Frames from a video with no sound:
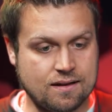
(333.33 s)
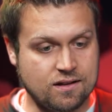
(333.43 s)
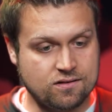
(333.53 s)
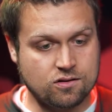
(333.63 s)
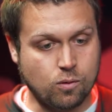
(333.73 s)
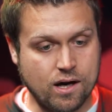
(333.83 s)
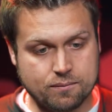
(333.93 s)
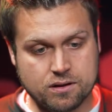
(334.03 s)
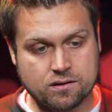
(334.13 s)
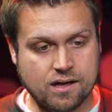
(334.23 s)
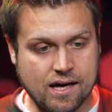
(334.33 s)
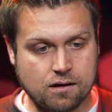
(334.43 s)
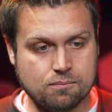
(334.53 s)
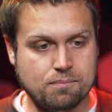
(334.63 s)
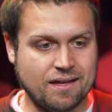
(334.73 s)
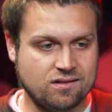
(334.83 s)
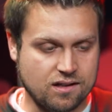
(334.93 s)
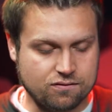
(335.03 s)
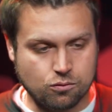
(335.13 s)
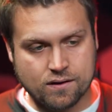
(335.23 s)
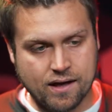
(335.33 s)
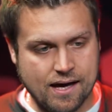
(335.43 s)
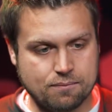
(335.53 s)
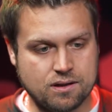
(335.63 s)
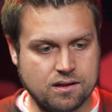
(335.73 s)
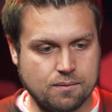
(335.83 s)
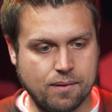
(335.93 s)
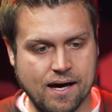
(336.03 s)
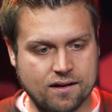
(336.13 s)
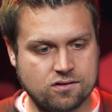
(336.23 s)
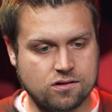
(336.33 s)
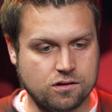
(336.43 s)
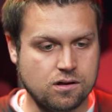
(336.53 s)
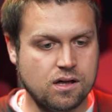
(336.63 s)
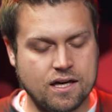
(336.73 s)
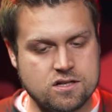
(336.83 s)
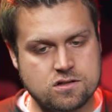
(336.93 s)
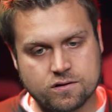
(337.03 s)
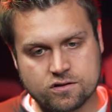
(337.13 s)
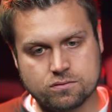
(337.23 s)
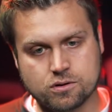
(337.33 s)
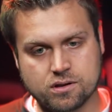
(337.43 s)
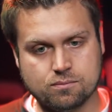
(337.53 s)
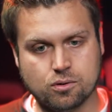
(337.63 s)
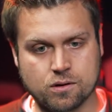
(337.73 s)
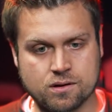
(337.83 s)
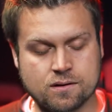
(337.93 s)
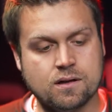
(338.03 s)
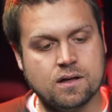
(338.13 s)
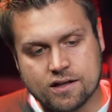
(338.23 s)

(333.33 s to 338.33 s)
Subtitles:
This is why I'm here now based off what happened in the past. So history is really important.